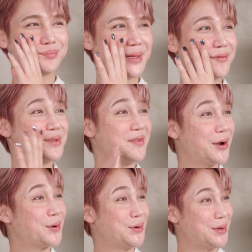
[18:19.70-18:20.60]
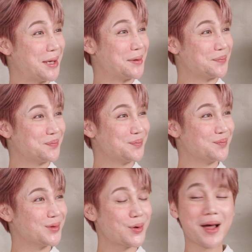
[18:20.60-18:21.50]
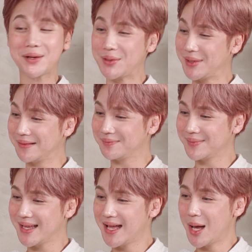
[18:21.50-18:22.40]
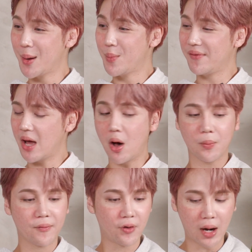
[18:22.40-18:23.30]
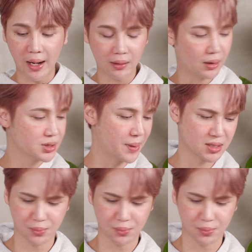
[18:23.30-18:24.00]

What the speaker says: It was very cooling. Quite cooling. Moving on. Before I was about to